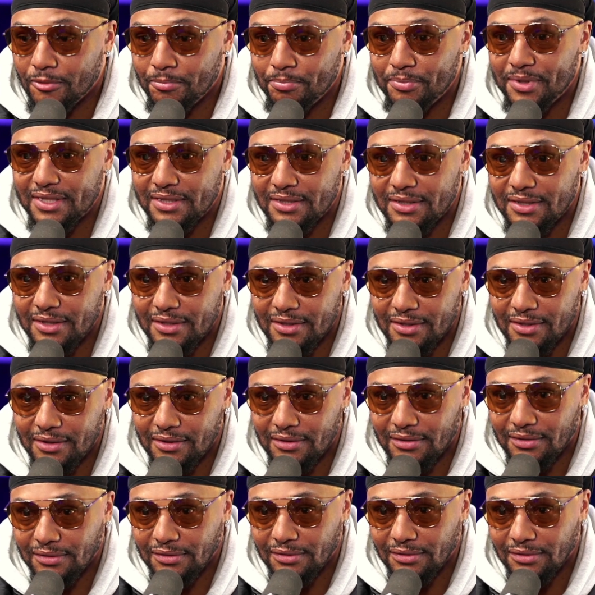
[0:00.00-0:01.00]
business,
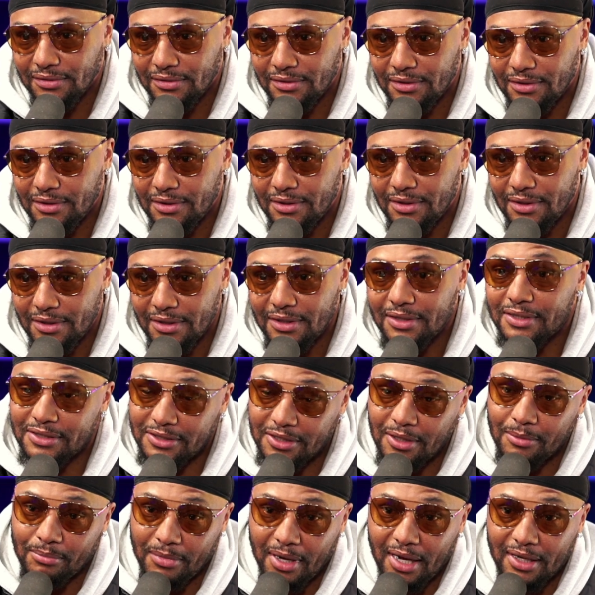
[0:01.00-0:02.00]

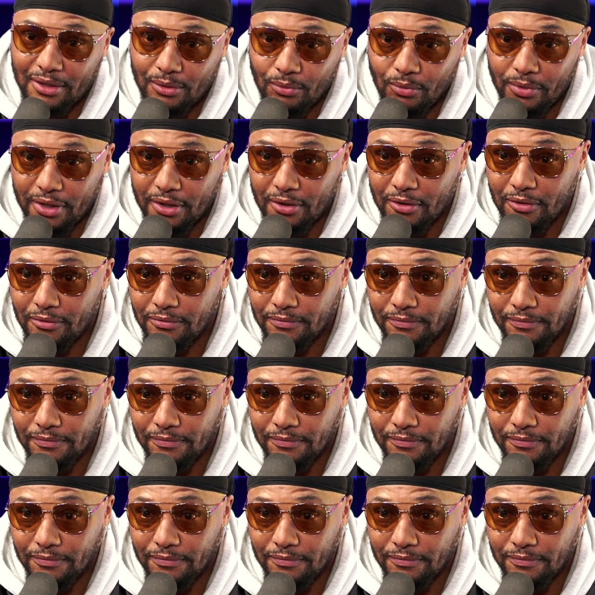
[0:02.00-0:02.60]
somebody will.